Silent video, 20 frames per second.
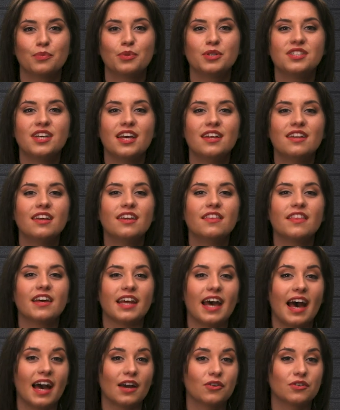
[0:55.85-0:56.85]
Pretending
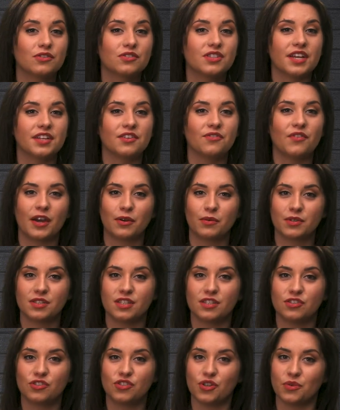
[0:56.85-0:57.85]
that hackers and
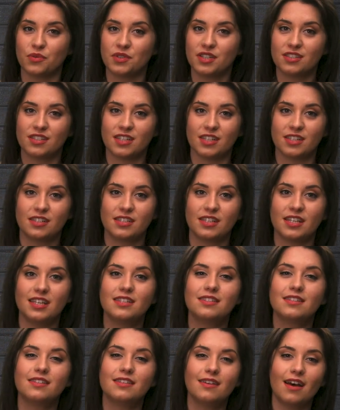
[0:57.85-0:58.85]
viruses don't exist
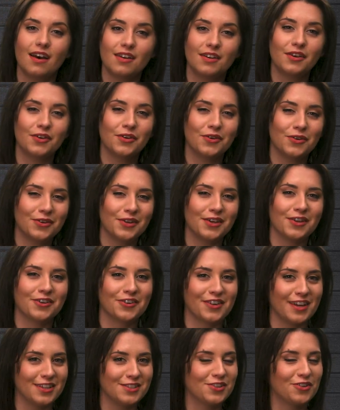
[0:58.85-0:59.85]
is not a good
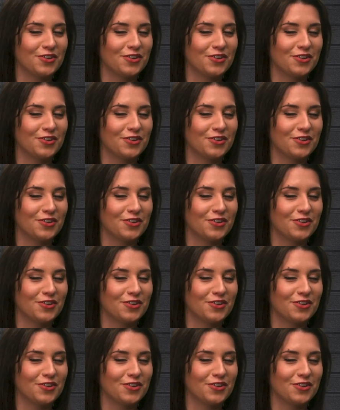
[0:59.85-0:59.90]
internet